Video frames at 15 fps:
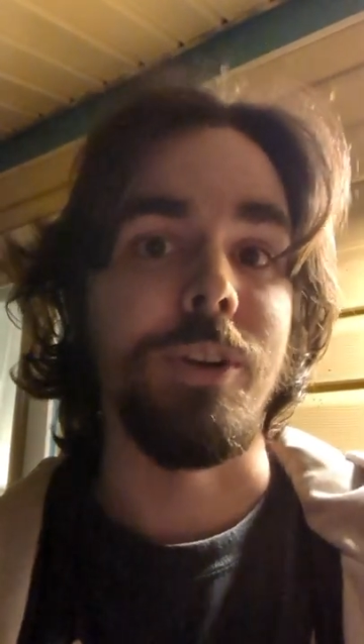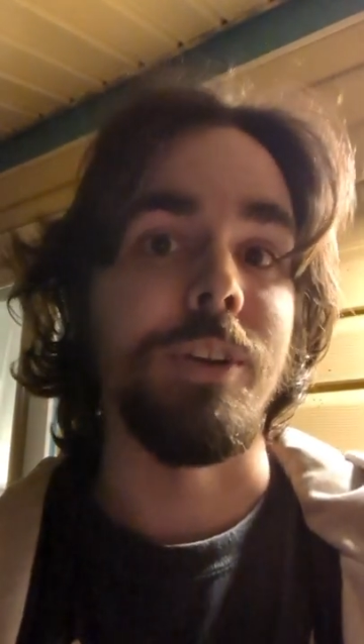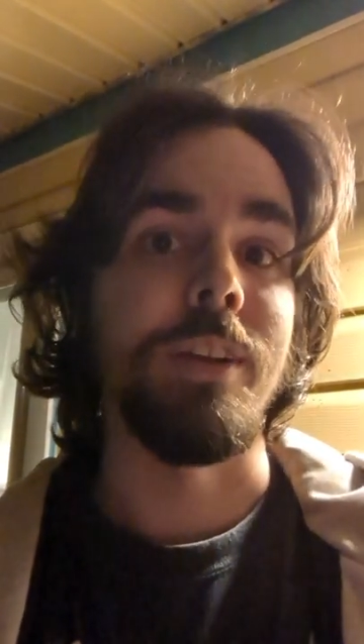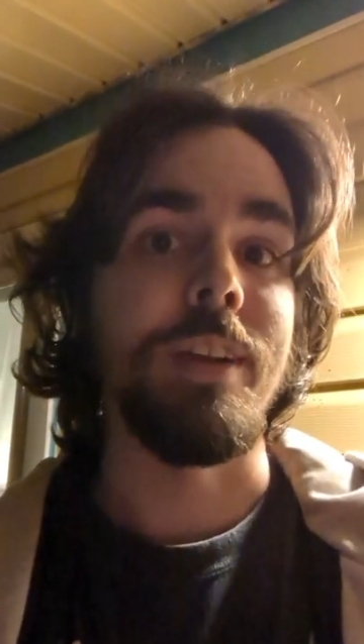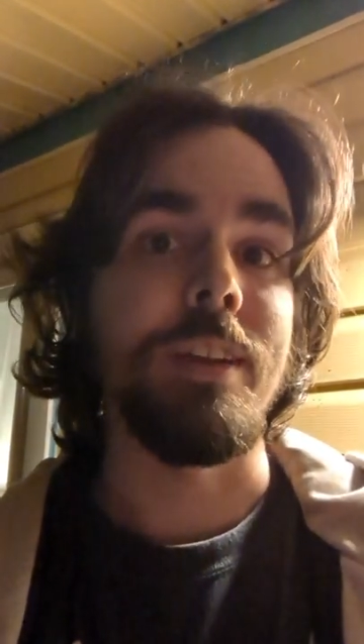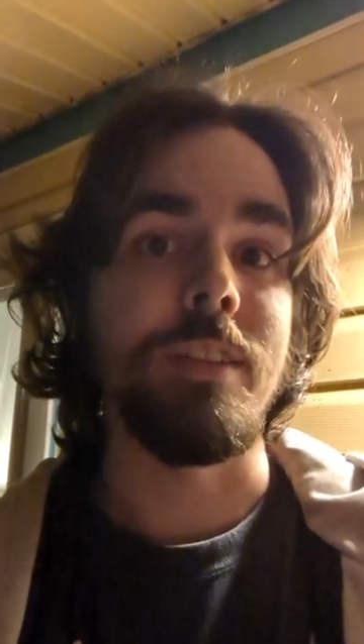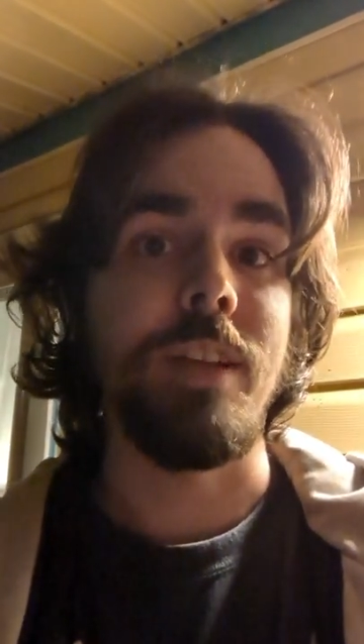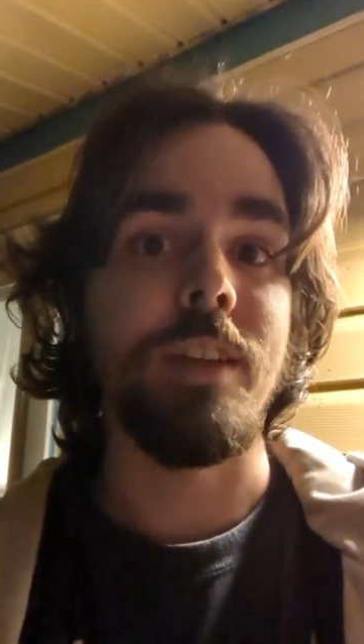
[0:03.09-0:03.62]
and
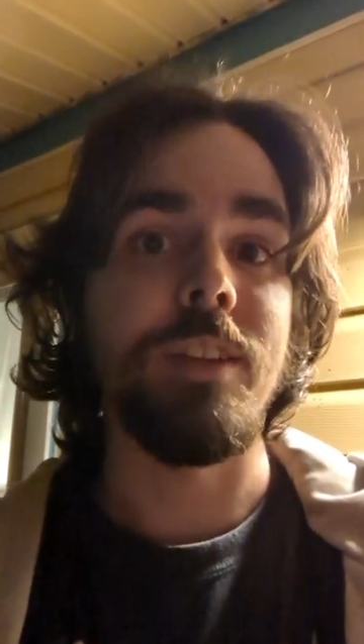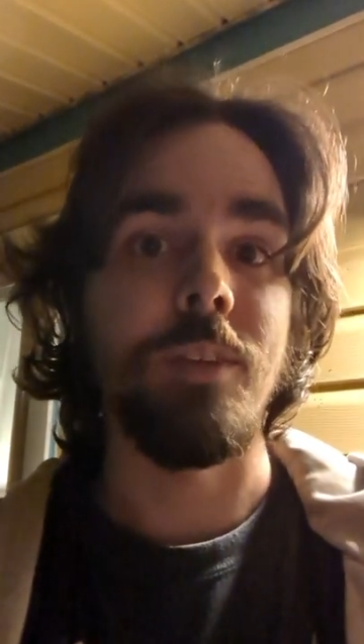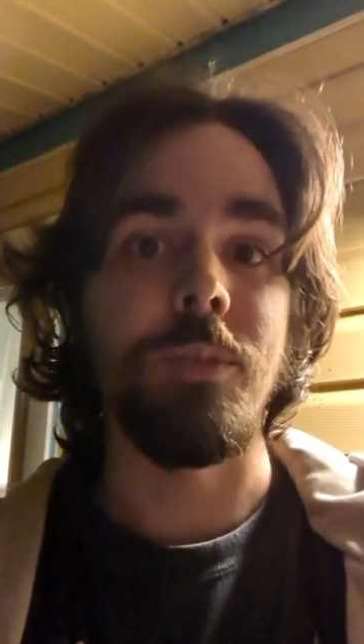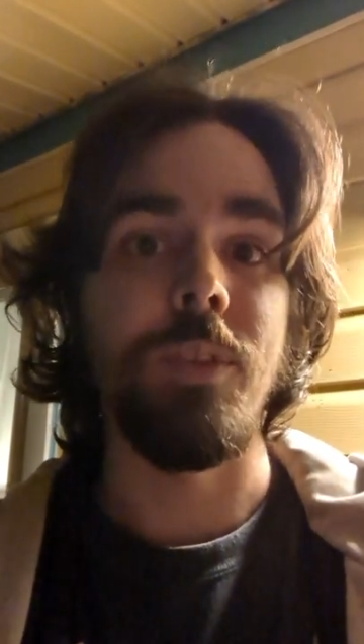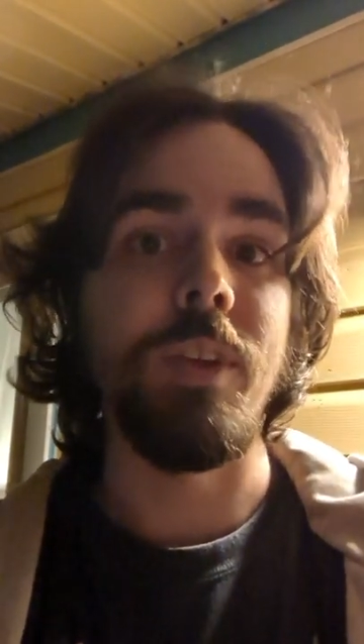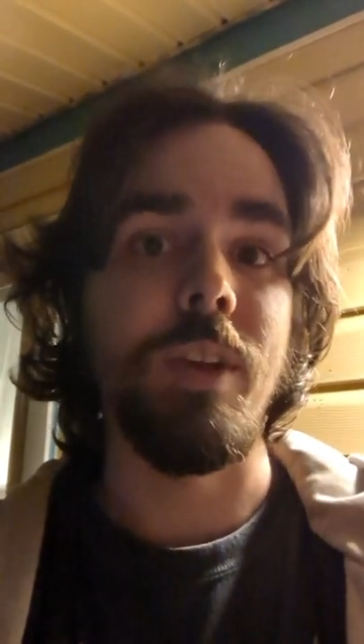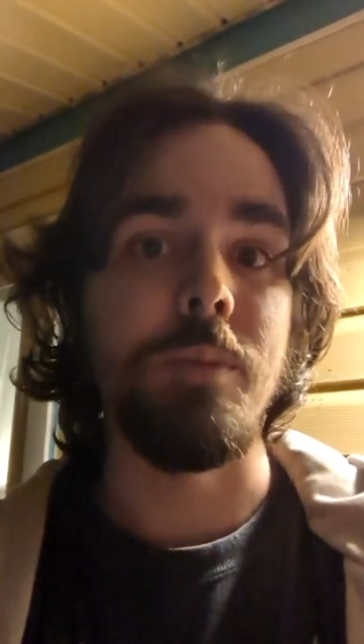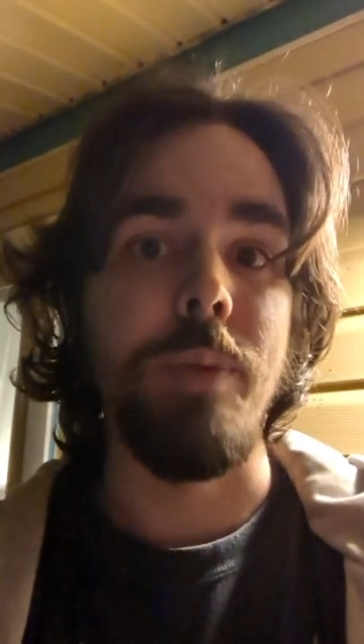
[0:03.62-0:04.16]
he said
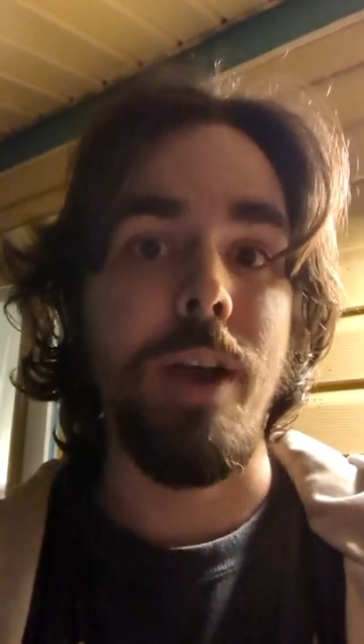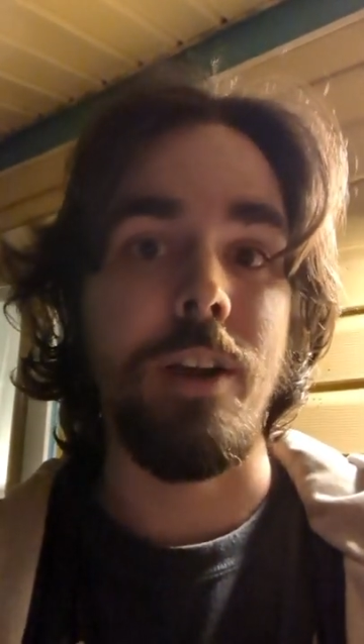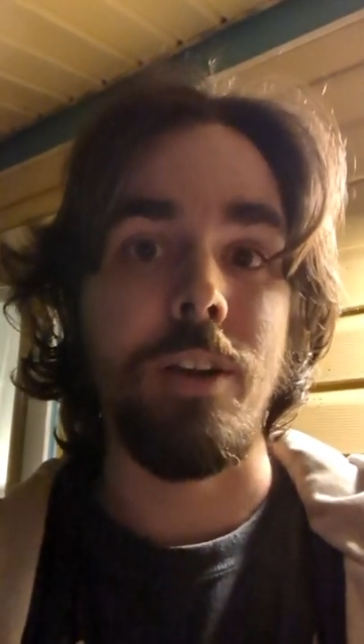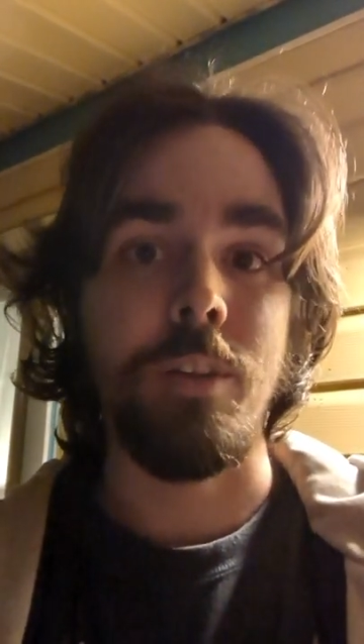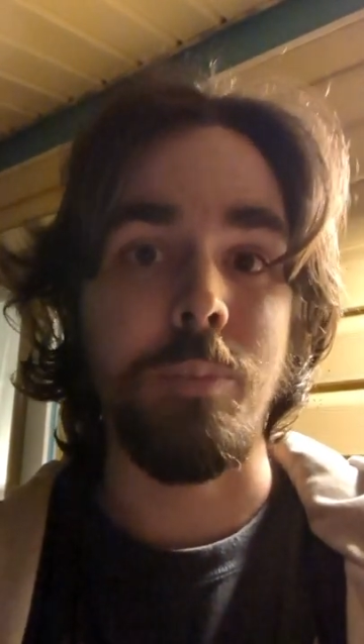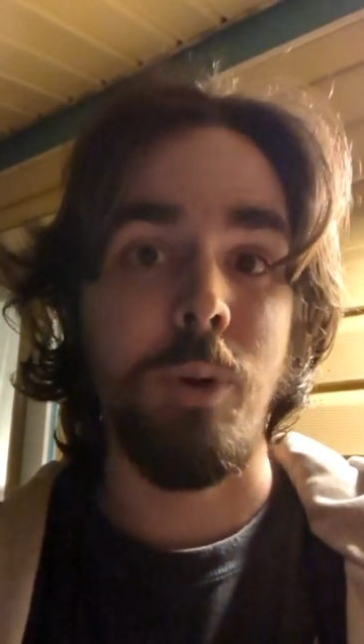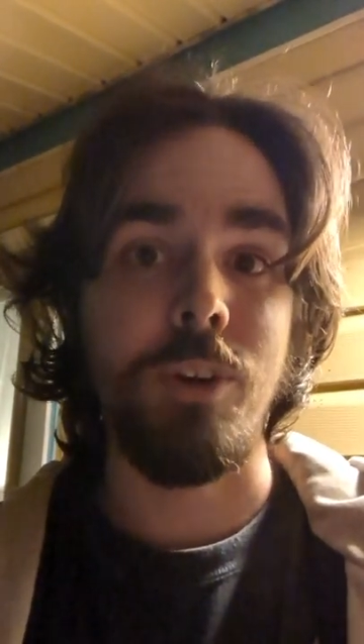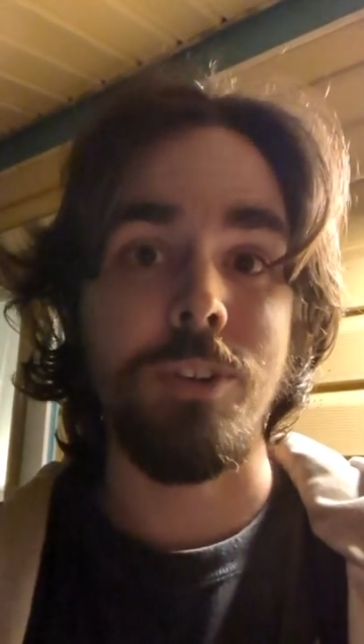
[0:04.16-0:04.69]
something about a
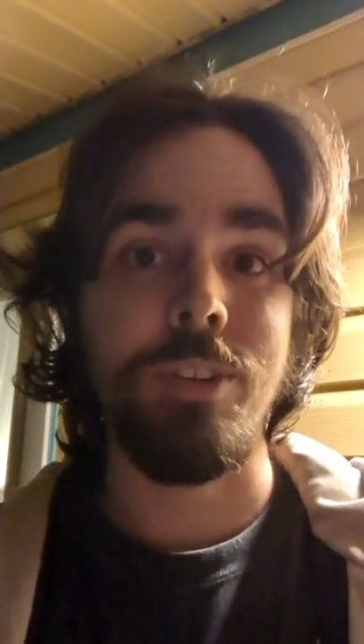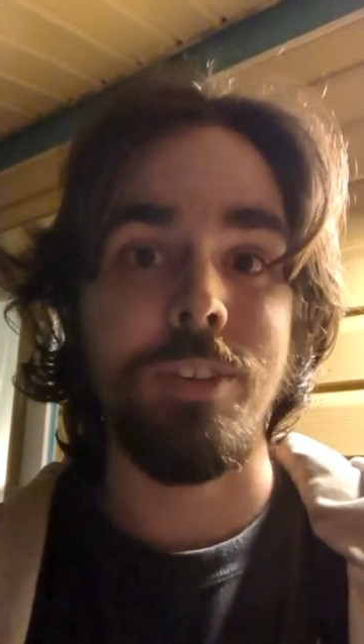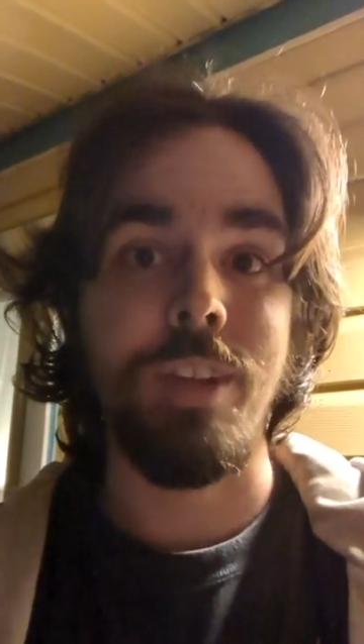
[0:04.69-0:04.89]
person